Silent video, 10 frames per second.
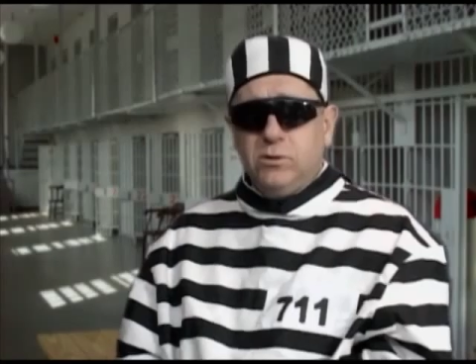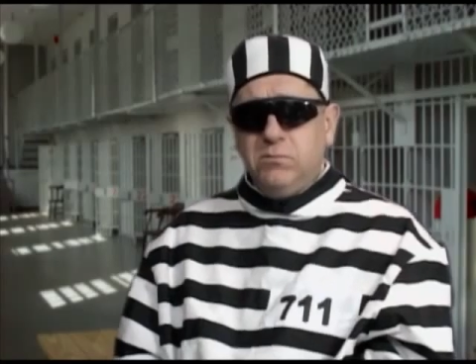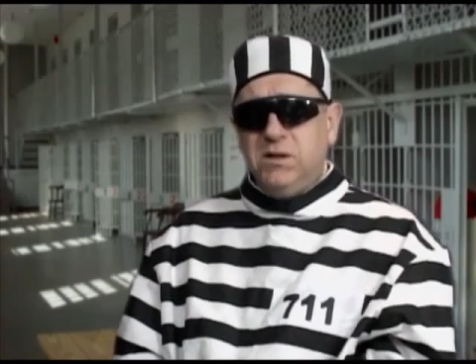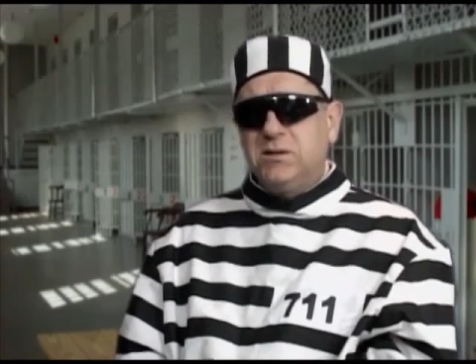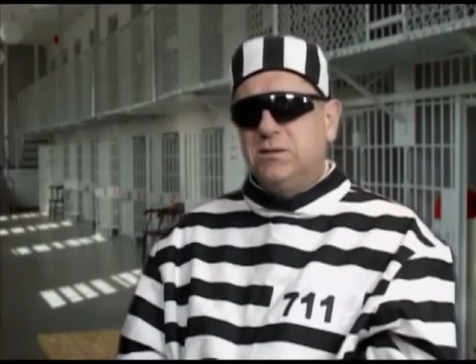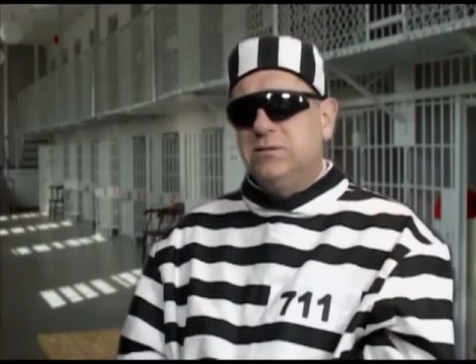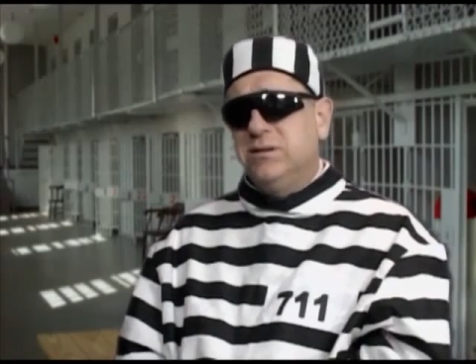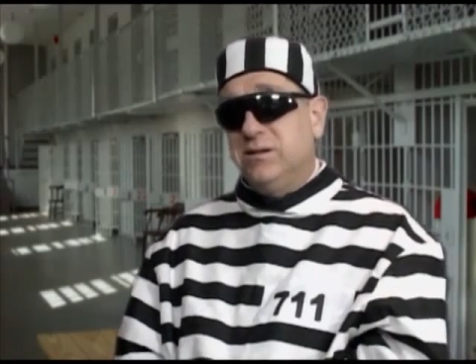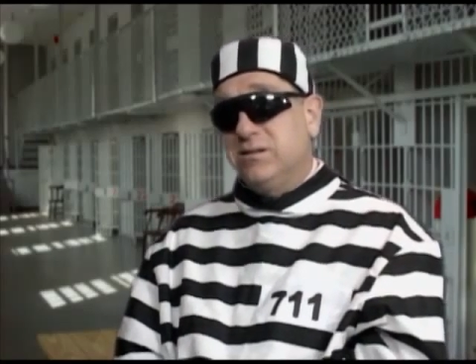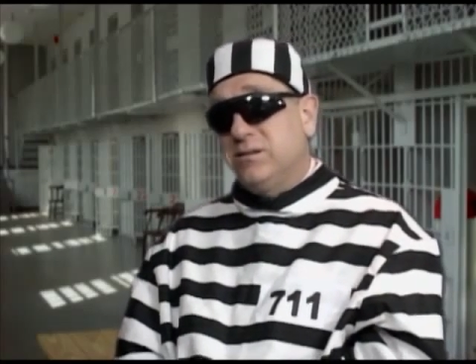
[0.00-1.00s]
admit,
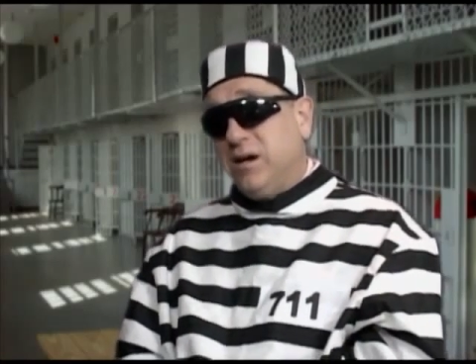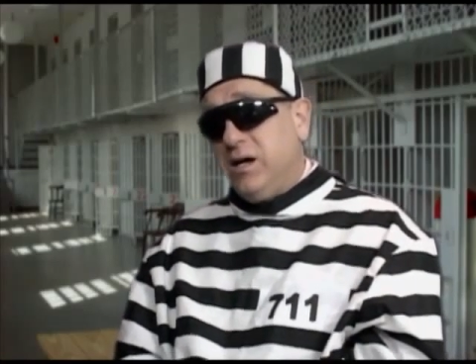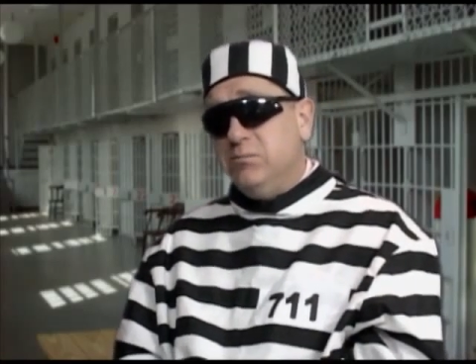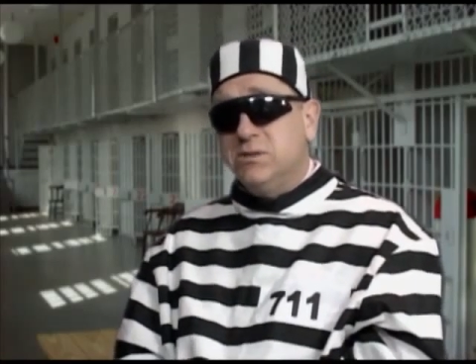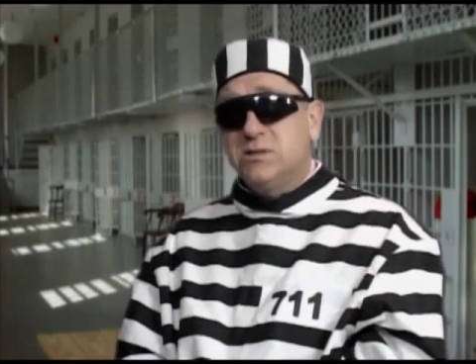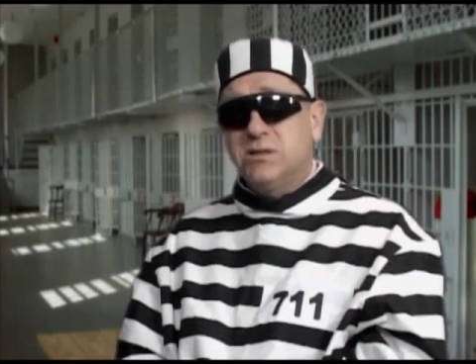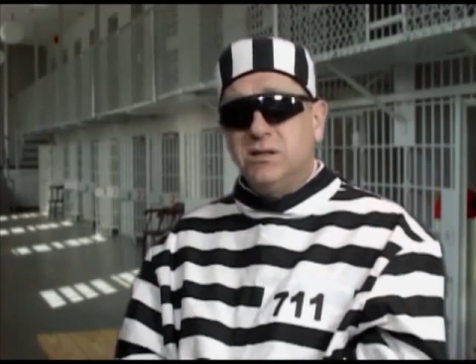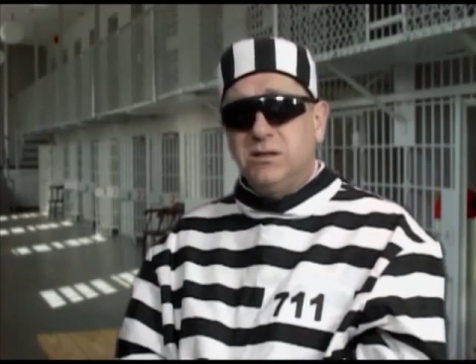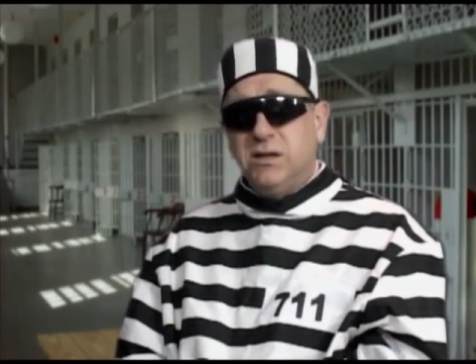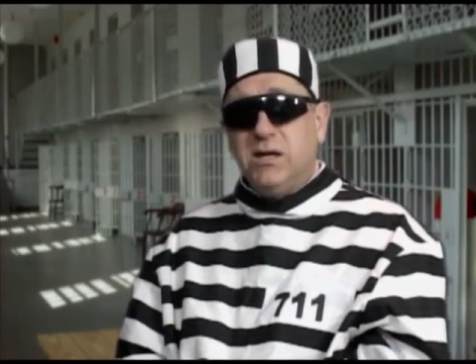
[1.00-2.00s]
there are times
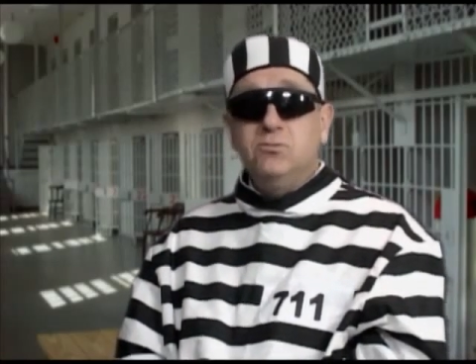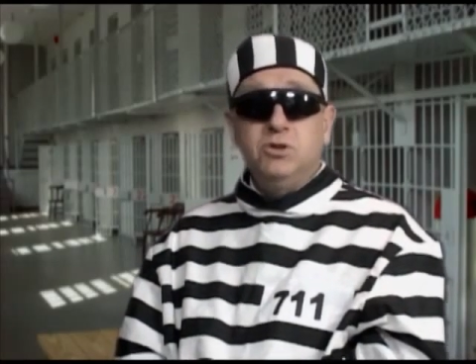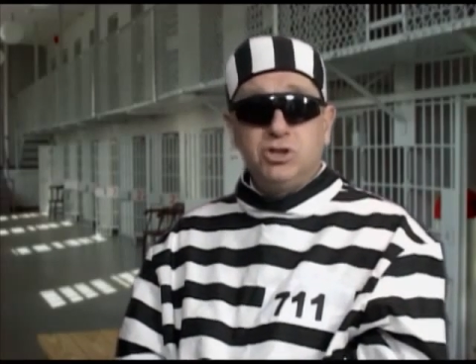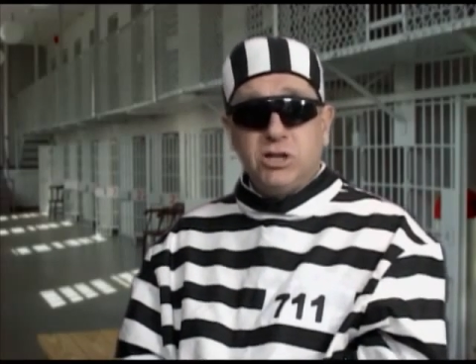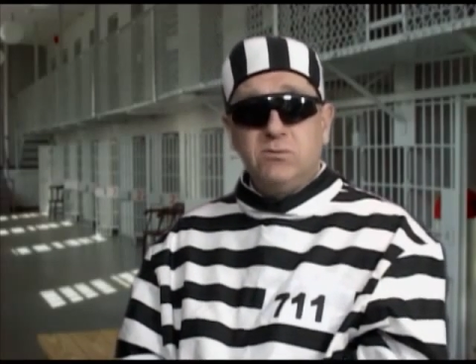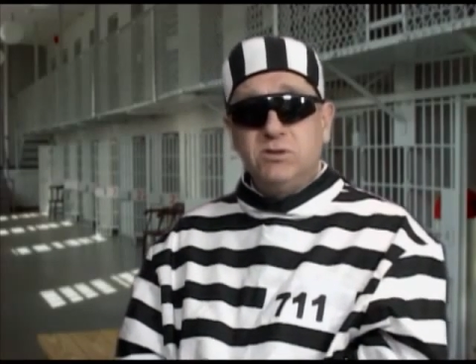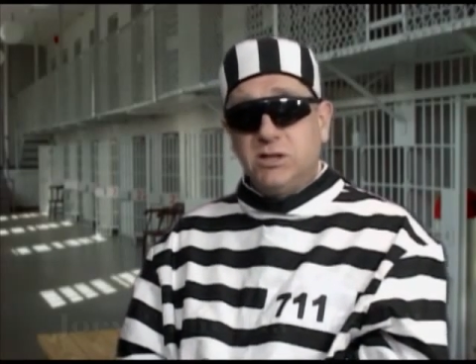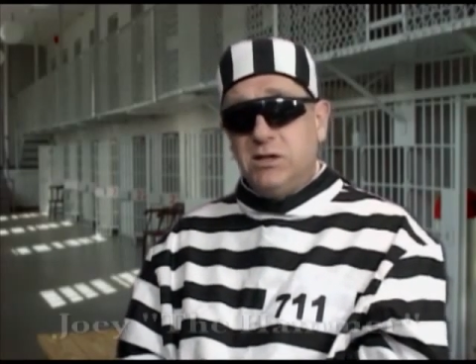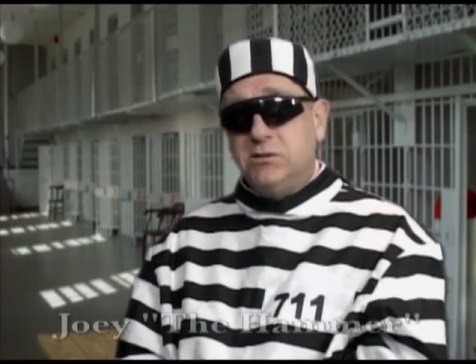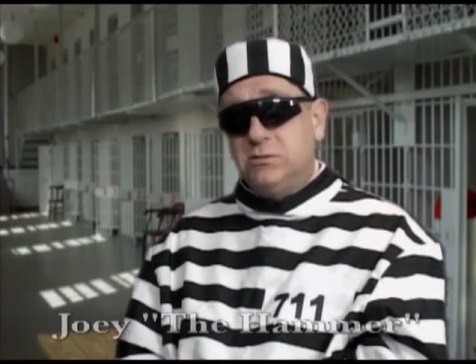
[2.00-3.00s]
that I wish I was
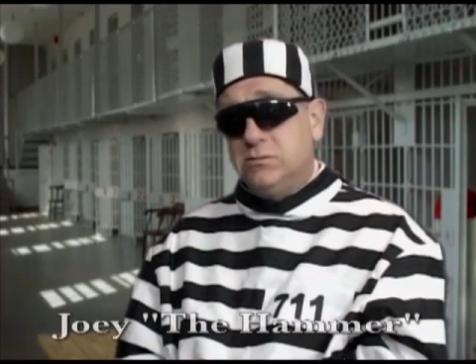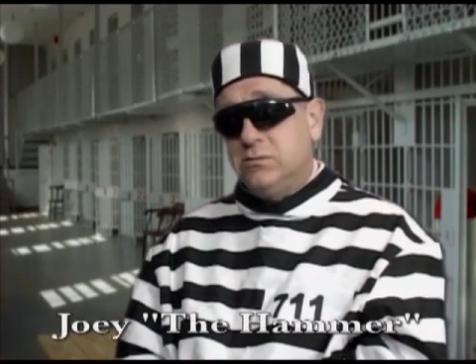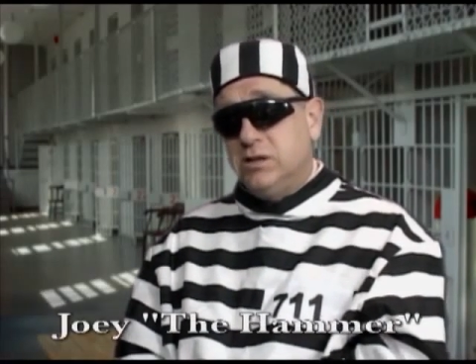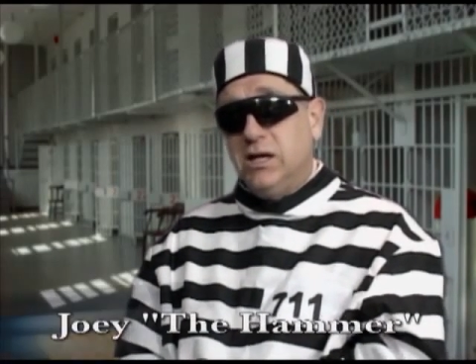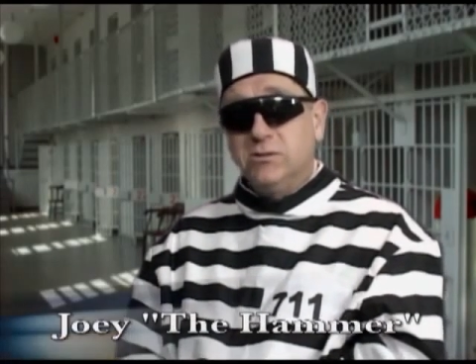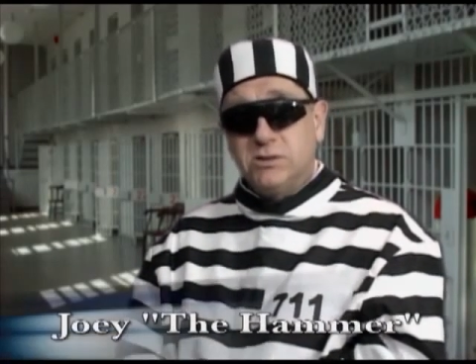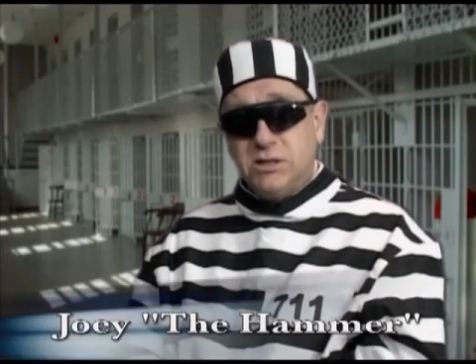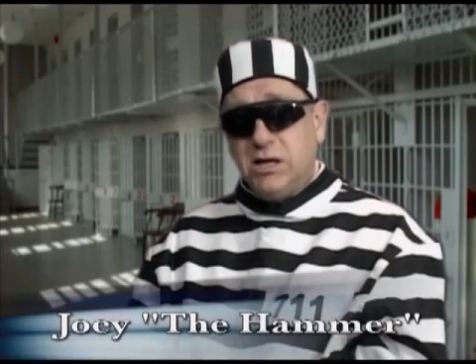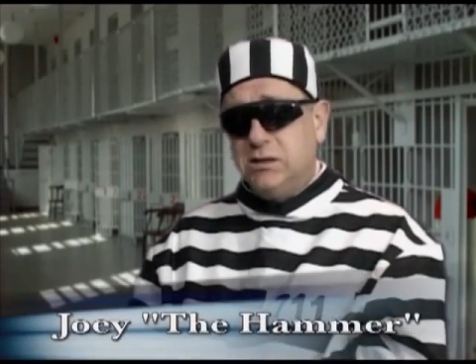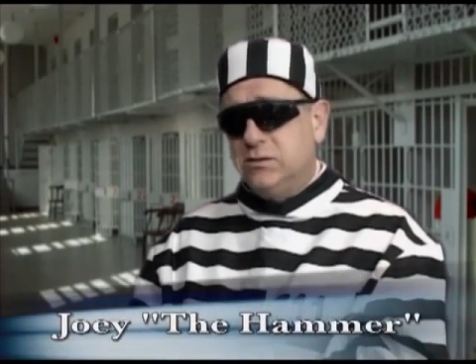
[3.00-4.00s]
on the
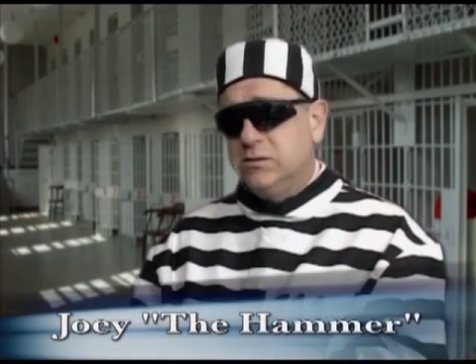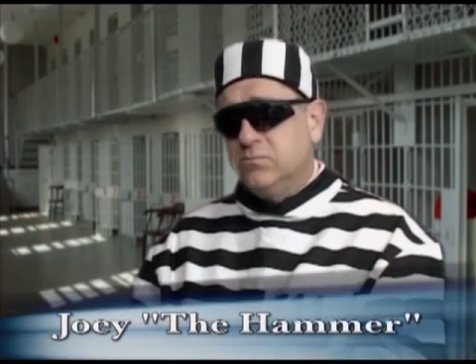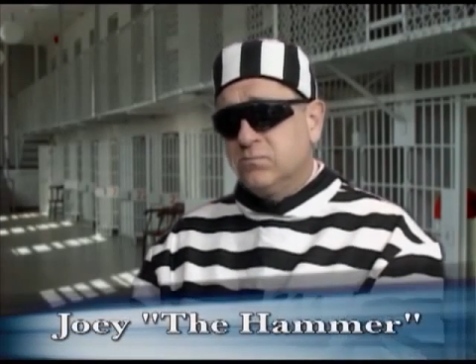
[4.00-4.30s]
outside.